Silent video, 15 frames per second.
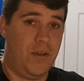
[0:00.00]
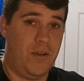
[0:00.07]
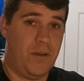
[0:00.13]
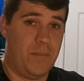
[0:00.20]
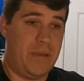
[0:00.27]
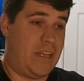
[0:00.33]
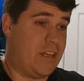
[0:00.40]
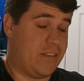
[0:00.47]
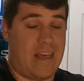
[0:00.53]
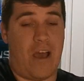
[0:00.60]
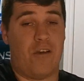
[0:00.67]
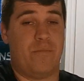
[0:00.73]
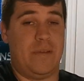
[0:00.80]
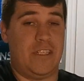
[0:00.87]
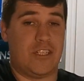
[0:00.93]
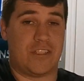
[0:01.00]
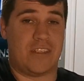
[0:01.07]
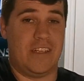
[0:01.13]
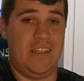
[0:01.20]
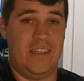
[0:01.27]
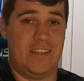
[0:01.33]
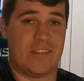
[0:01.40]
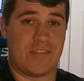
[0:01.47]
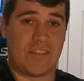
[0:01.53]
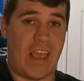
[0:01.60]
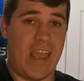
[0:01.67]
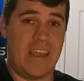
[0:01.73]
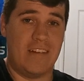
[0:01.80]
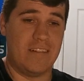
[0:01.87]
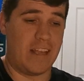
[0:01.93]
because that would be just
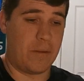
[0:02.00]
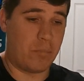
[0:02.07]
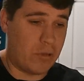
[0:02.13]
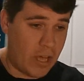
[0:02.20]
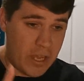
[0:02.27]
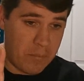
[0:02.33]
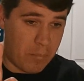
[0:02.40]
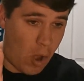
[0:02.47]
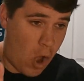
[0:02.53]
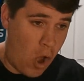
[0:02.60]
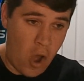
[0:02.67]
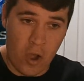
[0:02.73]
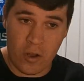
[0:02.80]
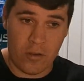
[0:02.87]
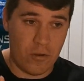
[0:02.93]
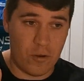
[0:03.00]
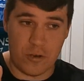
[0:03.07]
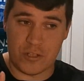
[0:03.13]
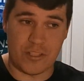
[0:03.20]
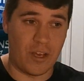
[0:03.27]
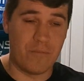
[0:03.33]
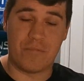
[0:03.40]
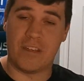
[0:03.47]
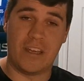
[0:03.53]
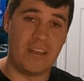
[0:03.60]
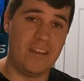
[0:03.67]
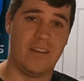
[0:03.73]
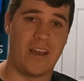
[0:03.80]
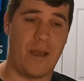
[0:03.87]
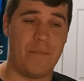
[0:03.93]
insane, like playing Pong or something.
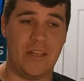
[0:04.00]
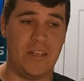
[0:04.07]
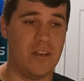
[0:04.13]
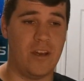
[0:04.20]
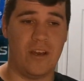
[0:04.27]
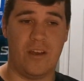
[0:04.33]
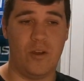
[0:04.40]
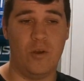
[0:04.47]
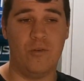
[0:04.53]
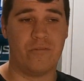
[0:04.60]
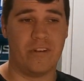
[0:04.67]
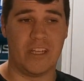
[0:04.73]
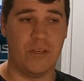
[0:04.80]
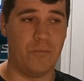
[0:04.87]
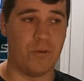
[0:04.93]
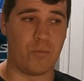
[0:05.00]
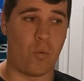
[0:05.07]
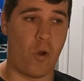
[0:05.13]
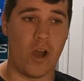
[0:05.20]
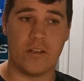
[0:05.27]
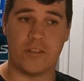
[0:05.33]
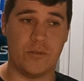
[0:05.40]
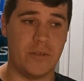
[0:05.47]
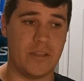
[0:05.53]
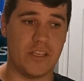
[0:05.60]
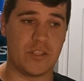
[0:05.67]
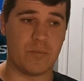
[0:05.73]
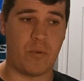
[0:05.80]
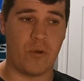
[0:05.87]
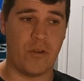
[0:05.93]
I mean, who really would want to at
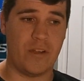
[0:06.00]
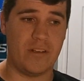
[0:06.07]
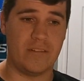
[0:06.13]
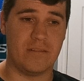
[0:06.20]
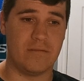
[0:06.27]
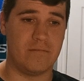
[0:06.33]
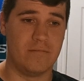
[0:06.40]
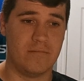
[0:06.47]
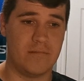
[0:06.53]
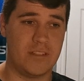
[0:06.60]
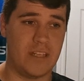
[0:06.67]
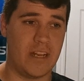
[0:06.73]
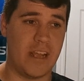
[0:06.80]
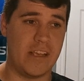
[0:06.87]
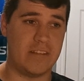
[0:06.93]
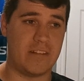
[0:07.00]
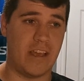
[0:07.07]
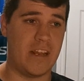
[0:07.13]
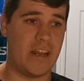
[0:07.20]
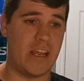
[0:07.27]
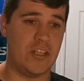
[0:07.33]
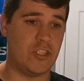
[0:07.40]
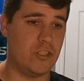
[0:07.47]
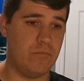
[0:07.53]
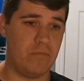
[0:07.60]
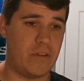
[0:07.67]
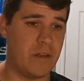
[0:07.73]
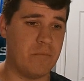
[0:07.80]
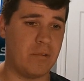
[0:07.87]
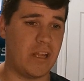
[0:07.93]
this point in today's day and age? You
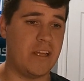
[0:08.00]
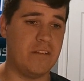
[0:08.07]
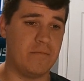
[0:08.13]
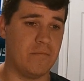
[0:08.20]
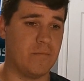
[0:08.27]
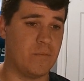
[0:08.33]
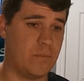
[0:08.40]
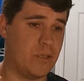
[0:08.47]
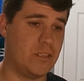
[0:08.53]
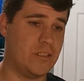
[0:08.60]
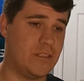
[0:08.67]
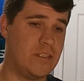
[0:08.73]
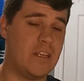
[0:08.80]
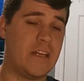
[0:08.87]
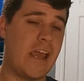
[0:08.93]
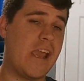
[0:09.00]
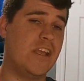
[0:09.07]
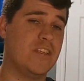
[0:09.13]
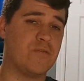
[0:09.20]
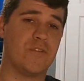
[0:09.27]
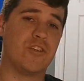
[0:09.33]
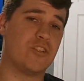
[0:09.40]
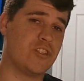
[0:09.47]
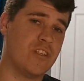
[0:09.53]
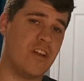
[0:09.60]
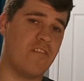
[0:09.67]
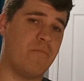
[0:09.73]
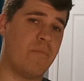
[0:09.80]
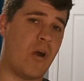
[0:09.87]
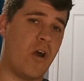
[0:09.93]
can play today's version
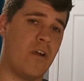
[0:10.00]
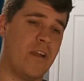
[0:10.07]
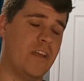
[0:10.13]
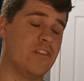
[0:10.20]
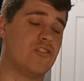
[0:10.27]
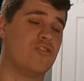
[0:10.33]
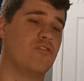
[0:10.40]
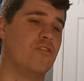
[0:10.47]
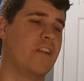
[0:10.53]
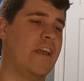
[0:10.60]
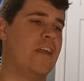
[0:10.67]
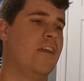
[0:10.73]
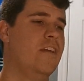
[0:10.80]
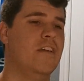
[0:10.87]
of Pong and so, like